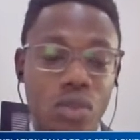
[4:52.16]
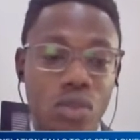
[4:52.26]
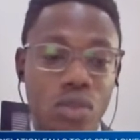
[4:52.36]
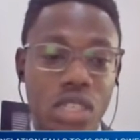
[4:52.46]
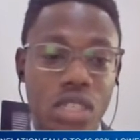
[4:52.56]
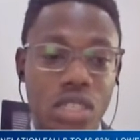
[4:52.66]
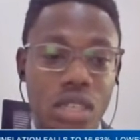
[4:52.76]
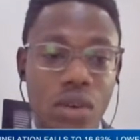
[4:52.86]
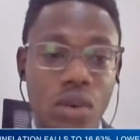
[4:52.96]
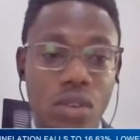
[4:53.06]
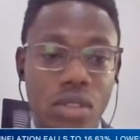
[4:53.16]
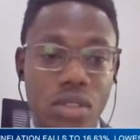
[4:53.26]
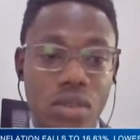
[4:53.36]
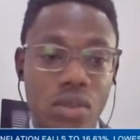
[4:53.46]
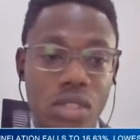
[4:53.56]
changed their
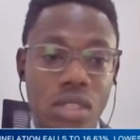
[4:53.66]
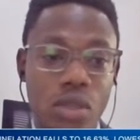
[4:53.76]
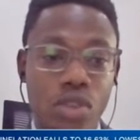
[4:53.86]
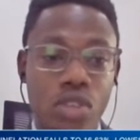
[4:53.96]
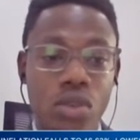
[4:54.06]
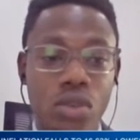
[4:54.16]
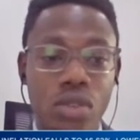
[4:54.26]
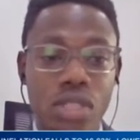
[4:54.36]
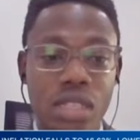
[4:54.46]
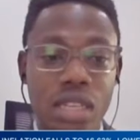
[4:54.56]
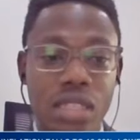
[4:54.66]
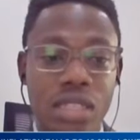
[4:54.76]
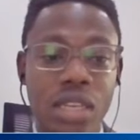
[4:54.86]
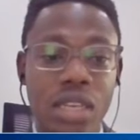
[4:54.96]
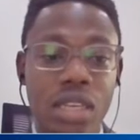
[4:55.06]
course, since. But you notice that
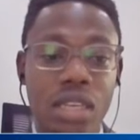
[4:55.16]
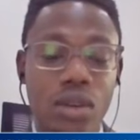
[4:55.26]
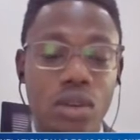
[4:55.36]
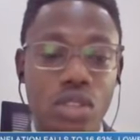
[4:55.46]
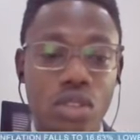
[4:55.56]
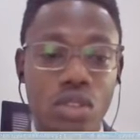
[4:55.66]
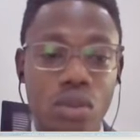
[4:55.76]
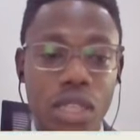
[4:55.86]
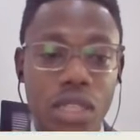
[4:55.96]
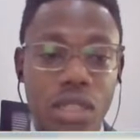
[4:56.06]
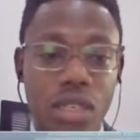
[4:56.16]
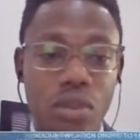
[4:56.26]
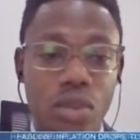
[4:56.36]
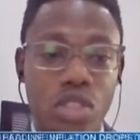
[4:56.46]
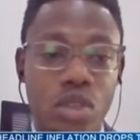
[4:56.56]
they continue to maintain the
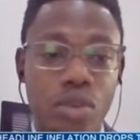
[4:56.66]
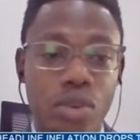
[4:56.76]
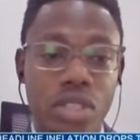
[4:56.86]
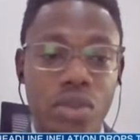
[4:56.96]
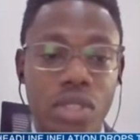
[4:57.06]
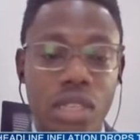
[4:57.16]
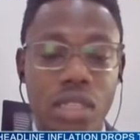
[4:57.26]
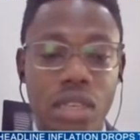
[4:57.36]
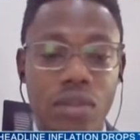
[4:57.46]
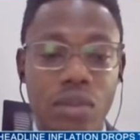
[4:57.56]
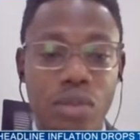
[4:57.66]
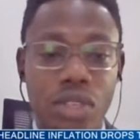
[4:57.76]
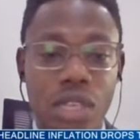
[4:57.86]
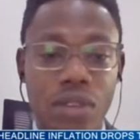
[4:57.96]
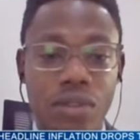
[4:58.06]
monetary policy rate at
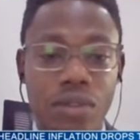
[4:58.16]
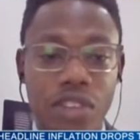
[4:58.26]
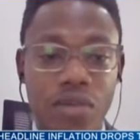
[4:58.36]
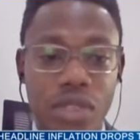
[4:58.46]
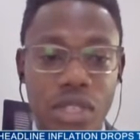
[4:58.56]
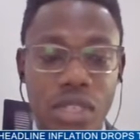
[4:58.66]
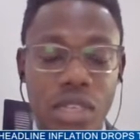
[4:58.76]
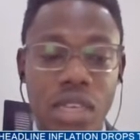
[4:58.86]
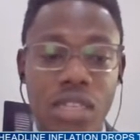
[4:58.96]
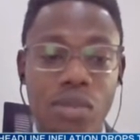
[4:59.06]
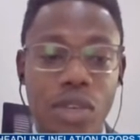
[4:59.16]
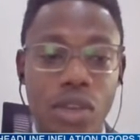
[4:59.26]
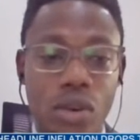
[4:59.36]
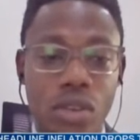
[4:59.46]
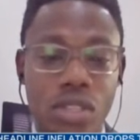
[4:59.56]
11.75%. And that is
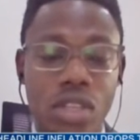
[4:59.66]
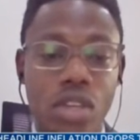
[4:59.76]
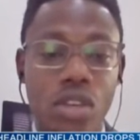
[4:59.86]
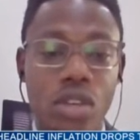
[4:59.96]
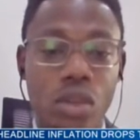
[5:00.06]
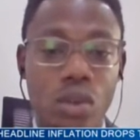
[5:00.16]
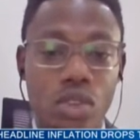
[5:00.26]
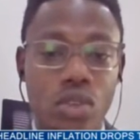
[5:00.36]
because they want to